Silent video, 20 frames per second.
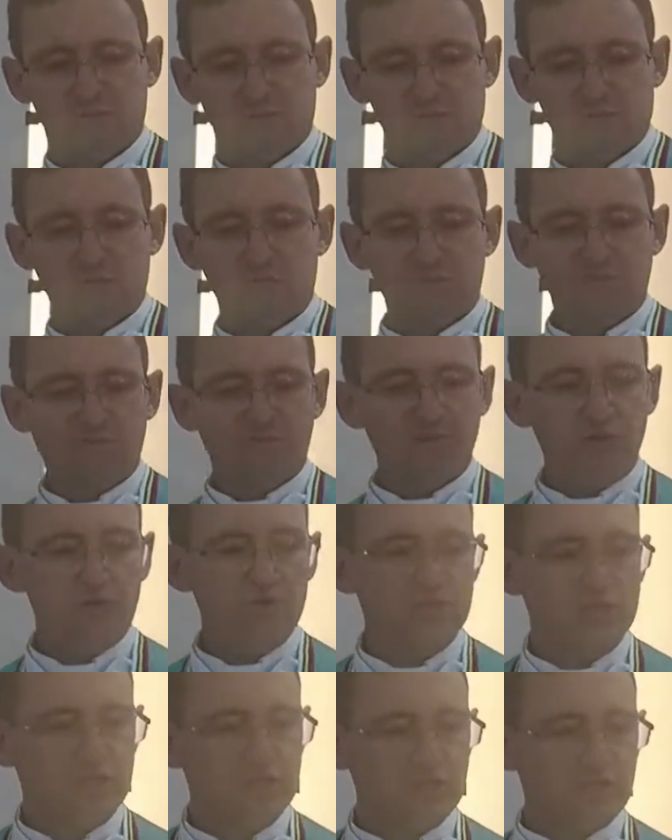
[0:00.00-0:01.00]
So the
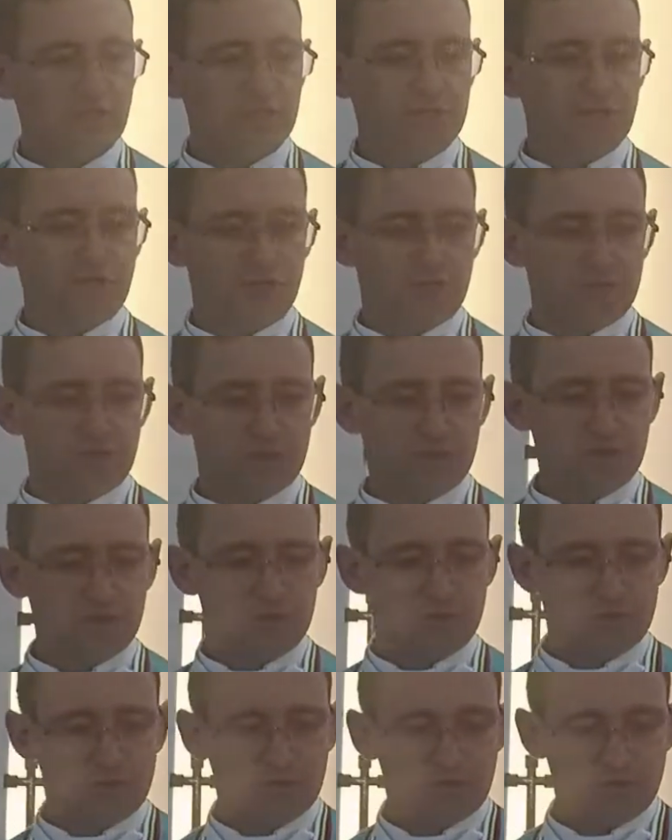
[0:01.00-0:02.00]
first thing I noticed